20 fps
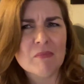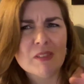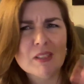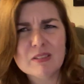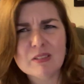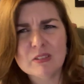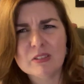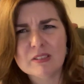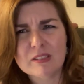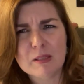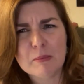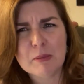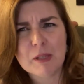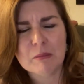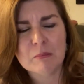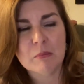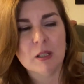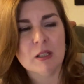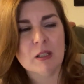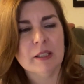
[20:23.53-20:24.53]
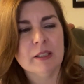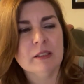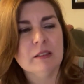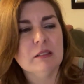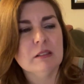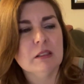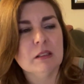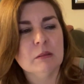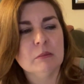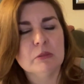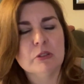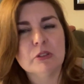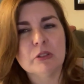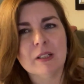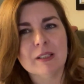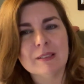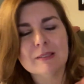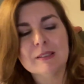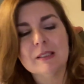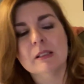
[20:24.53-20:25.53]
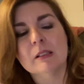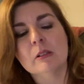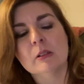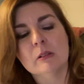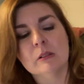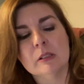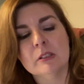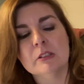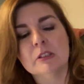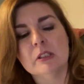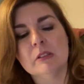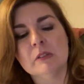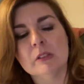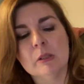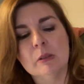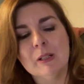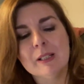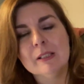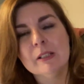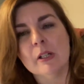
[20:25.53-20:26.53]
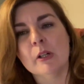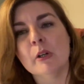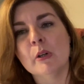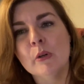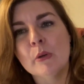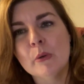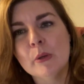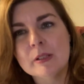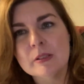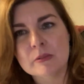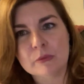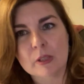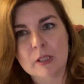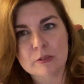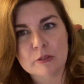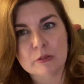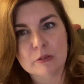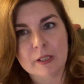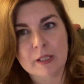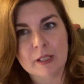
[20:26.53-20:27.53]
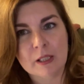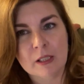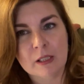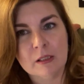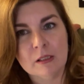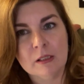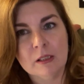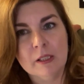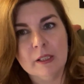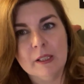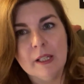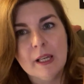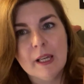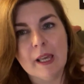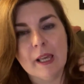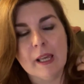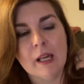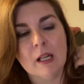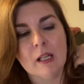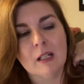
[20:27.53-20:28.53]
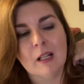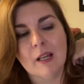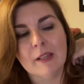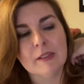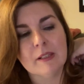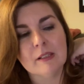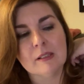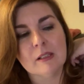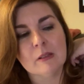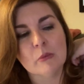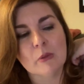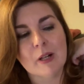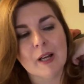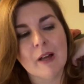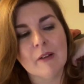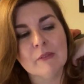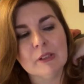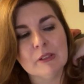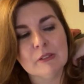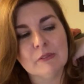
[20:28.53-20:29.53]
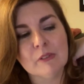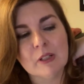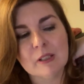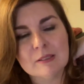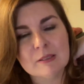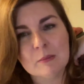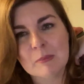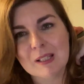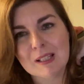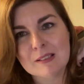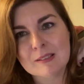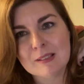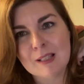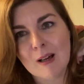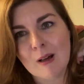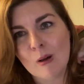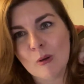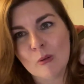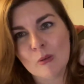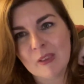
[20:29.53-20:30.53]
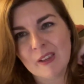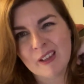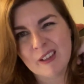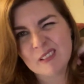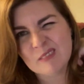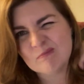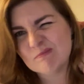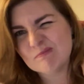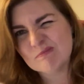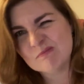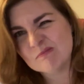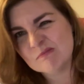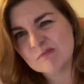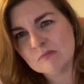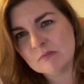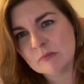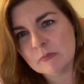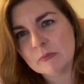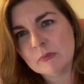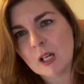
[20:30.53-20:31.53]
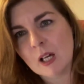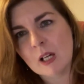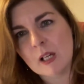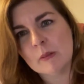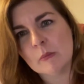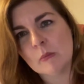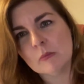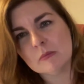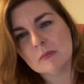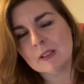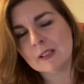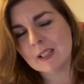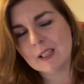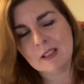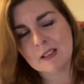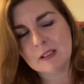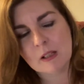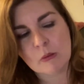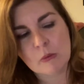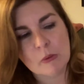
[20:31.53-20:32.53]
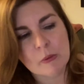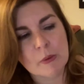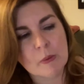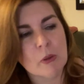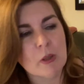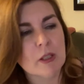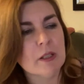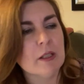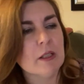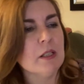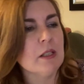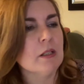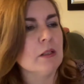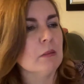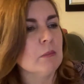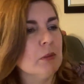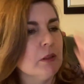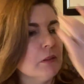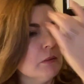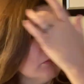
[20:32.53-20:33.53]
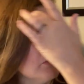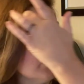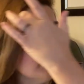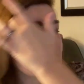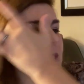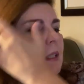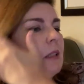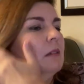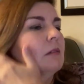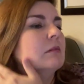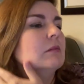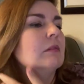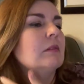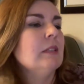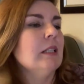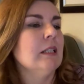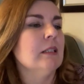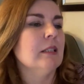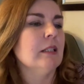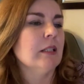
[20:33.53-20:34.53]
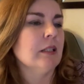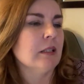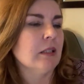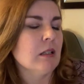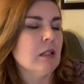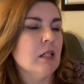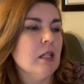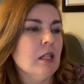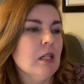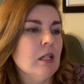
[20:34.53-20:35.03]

So just keep that in mind. Um, try to stay encouraged, even though I know it's frustrating. And I think that we're having to find some things out that mm, not, again, not what we wanted to hear, but what we need to hear.